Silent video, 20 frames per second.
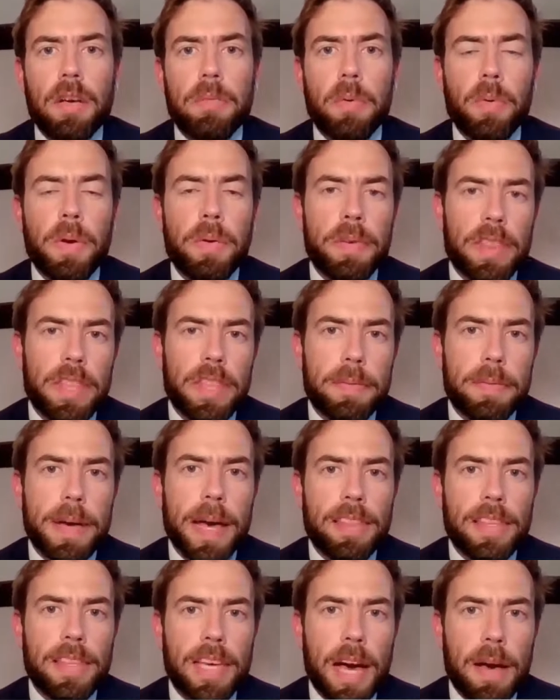But when we think
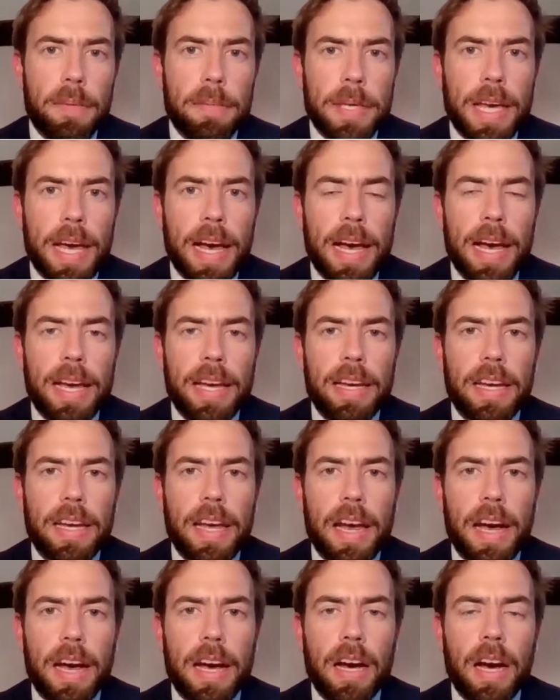about the RBA,
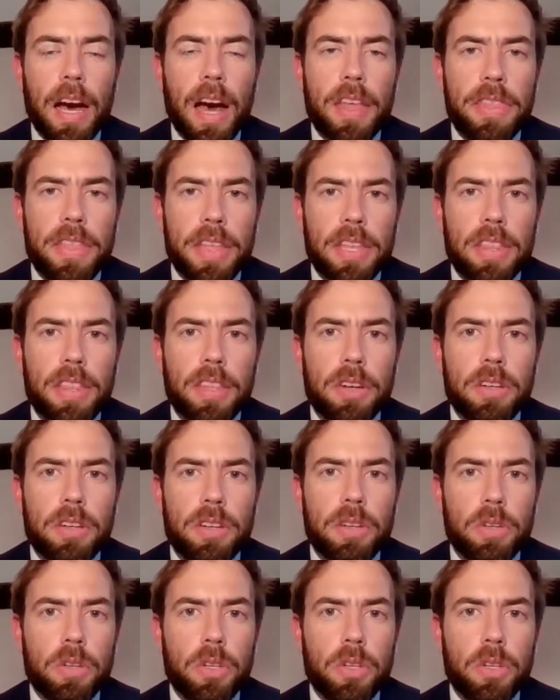I think that